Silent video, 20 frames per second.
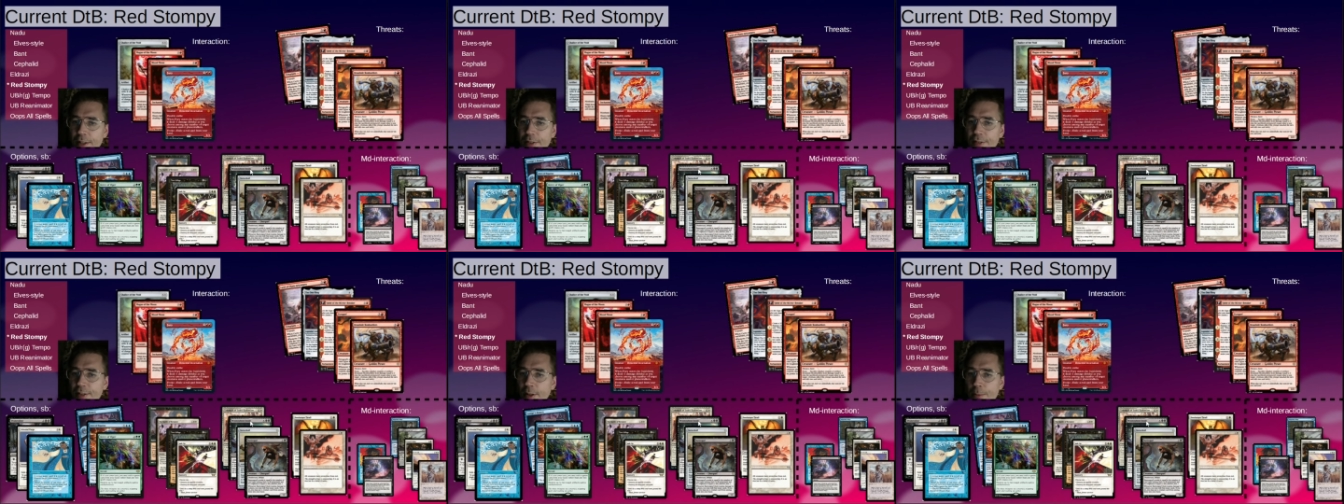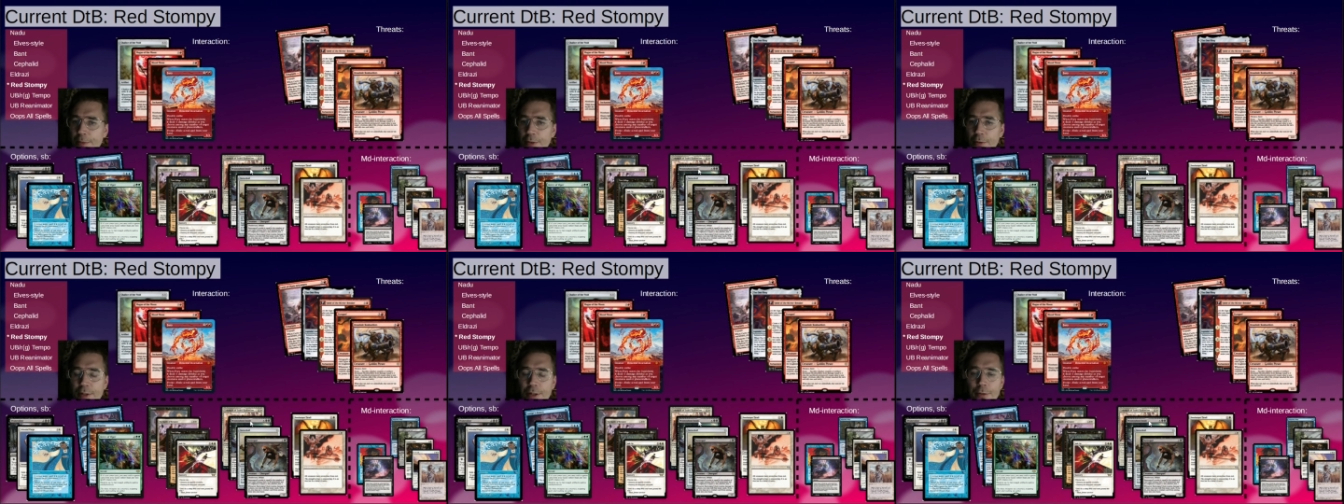is
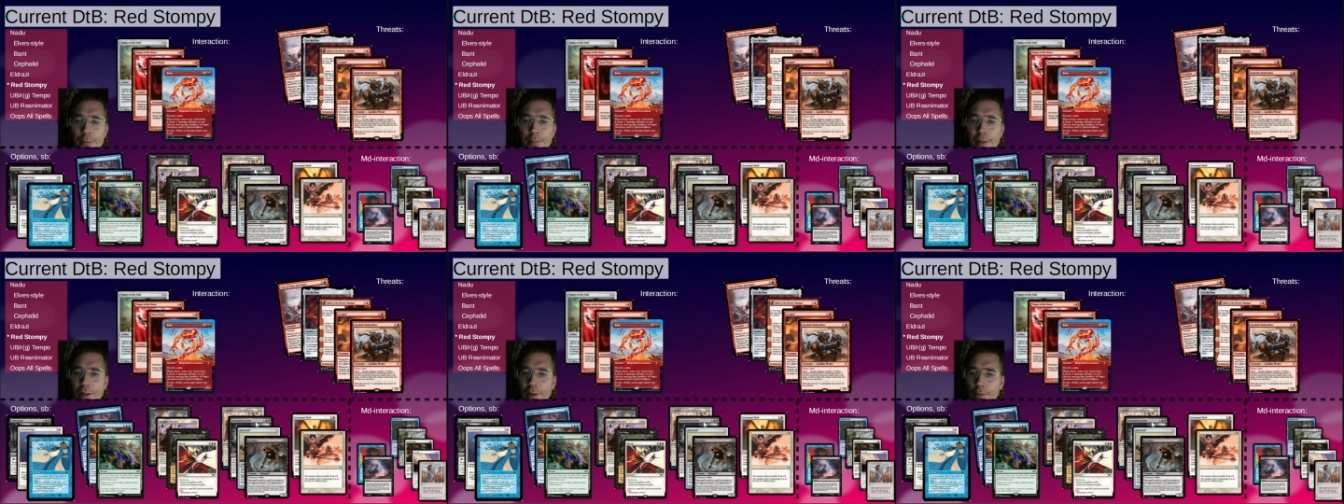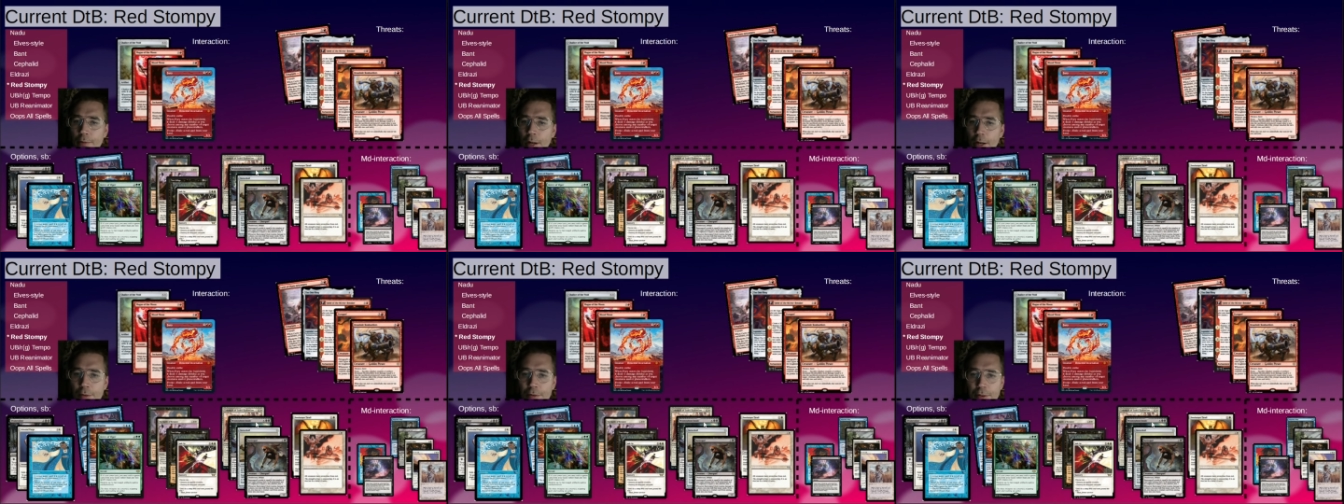something you need to build
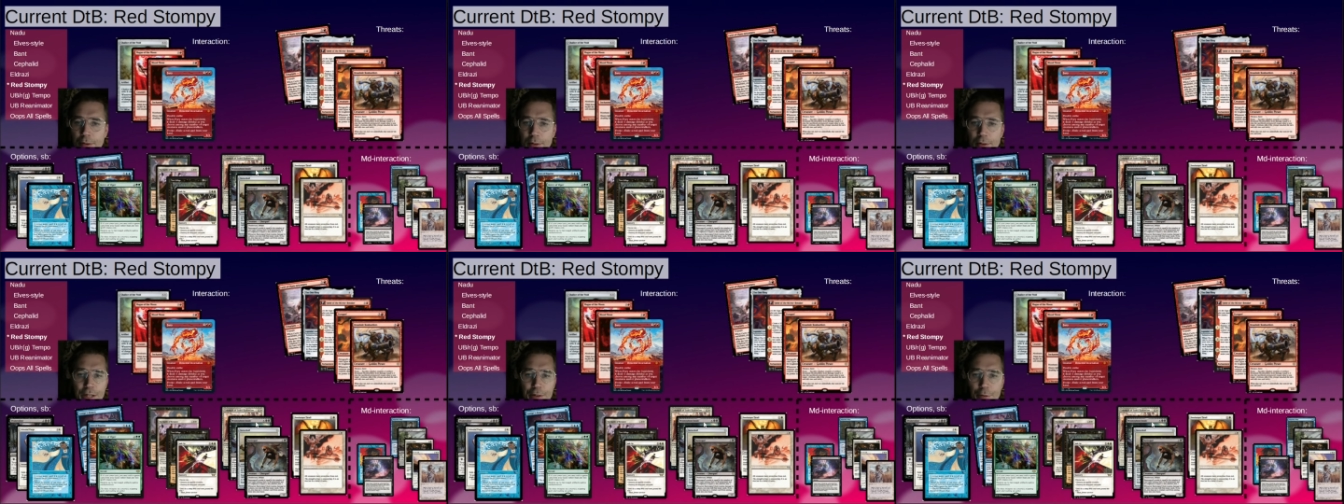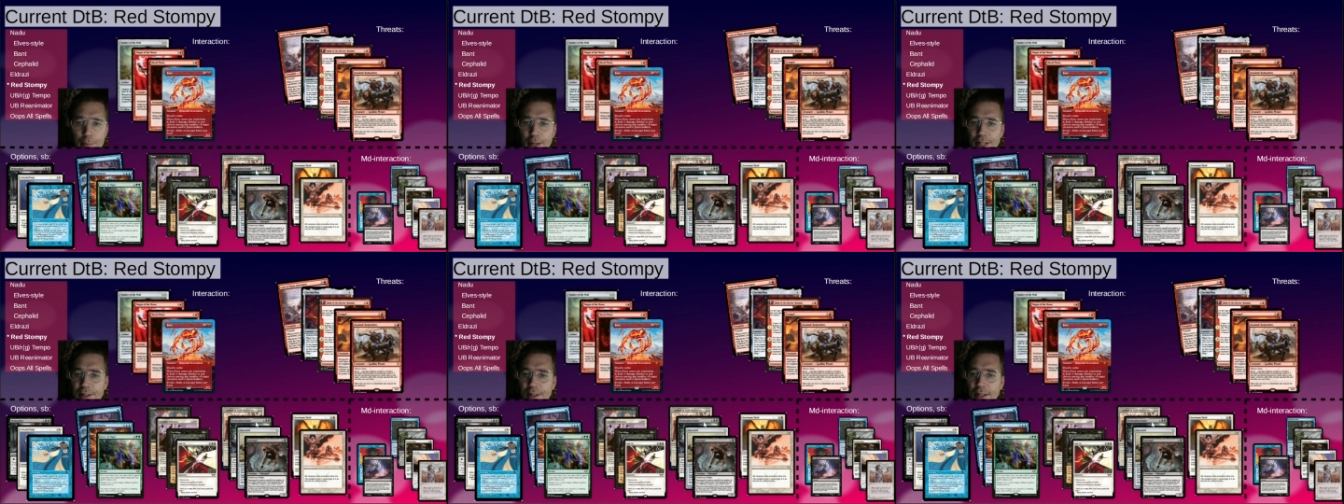around in
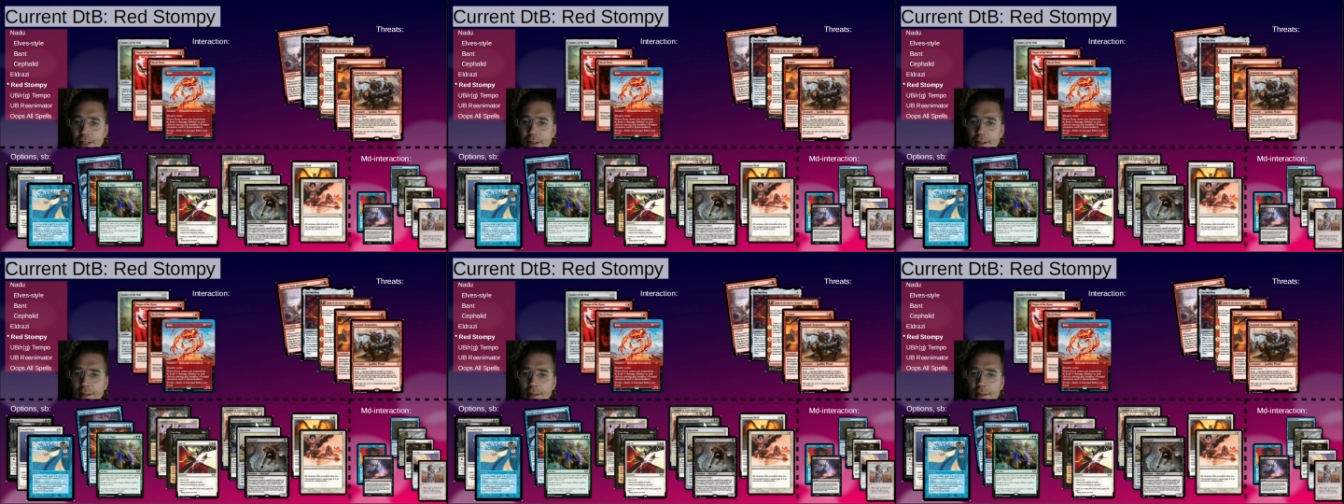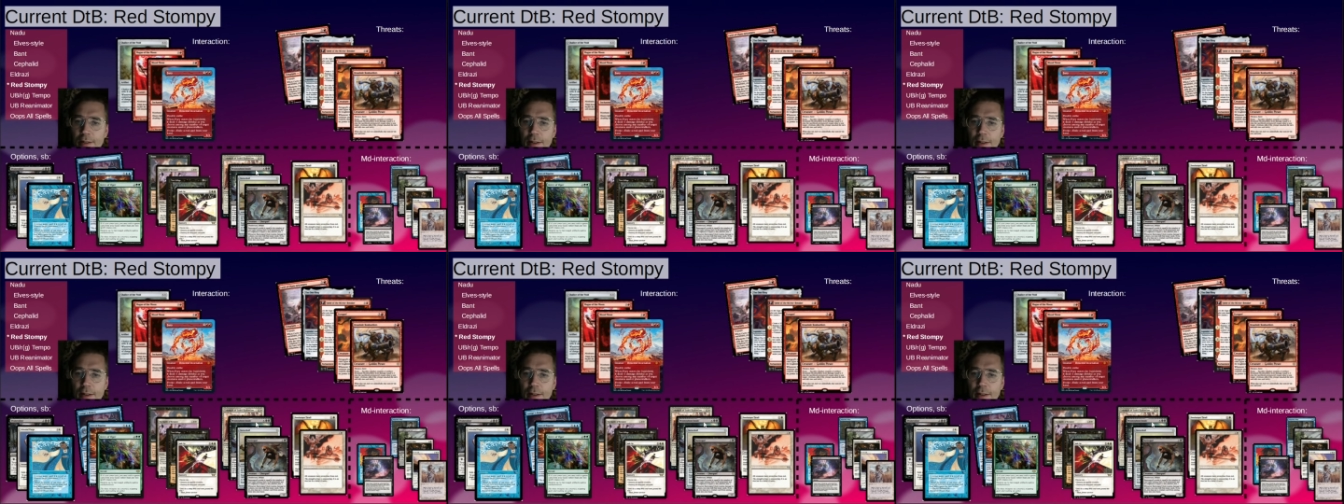your main deck,